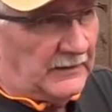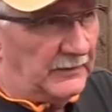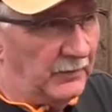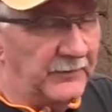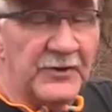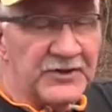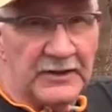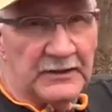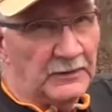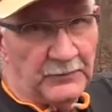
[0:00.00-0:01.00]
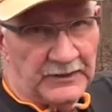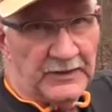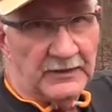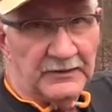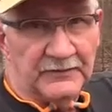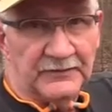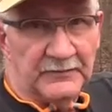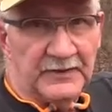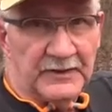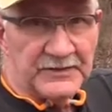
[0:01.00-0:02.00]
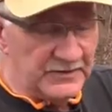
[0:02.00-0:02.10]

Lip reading: we appreciate the help we get, from Buds,